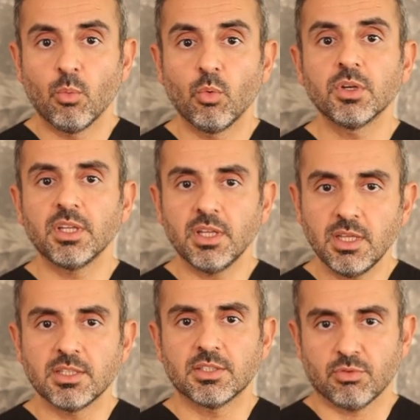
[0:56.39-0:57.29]
What
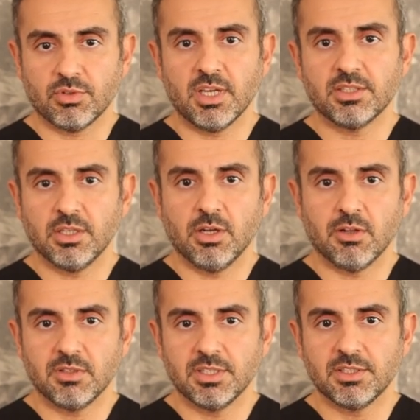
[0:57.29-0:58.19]
is thoracic
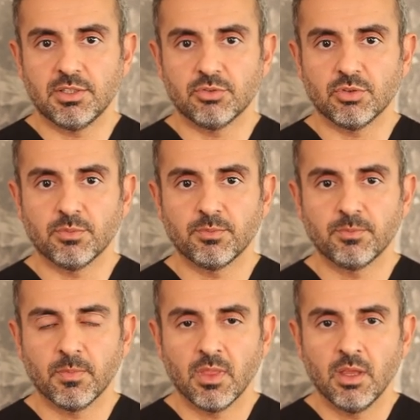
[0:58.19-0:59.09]
outlet syndrome?
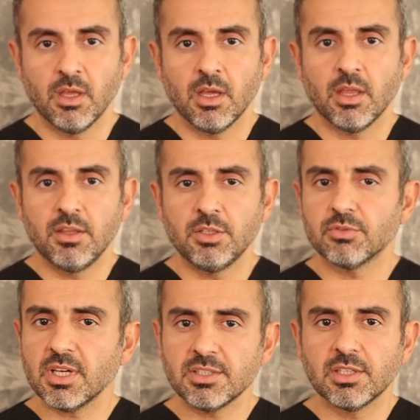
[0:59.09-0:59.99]
The
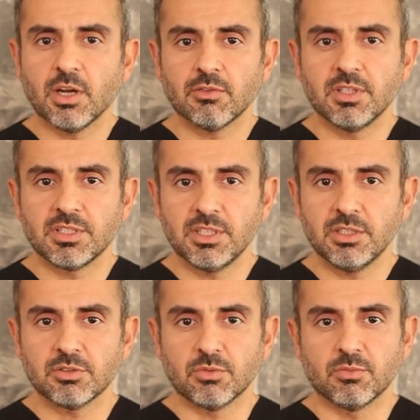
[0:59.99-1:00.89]
thoracic outlet
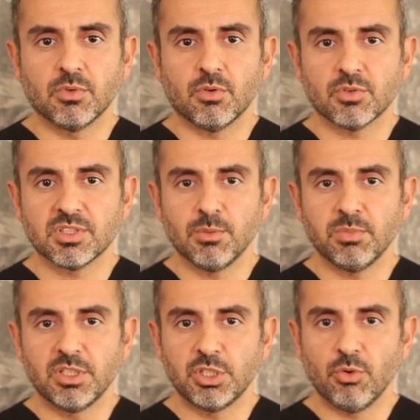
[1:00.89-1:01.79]
syndrome, or
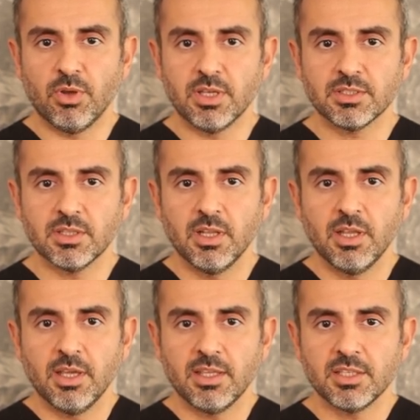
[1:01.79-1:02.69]
simply TOS,
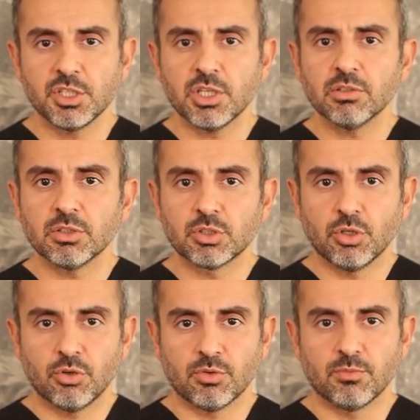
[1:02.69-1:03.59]
is a general
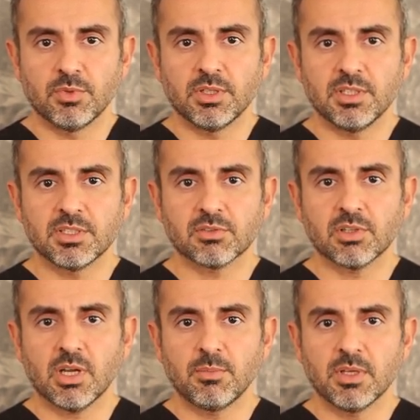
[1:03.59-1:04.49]
term
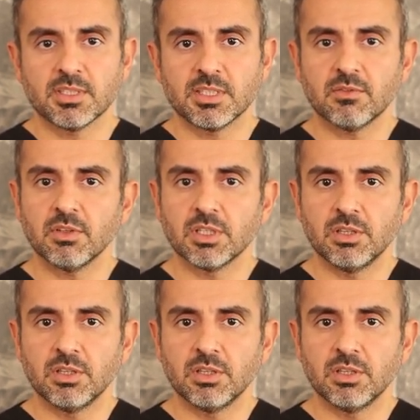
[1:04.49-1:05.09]
describing several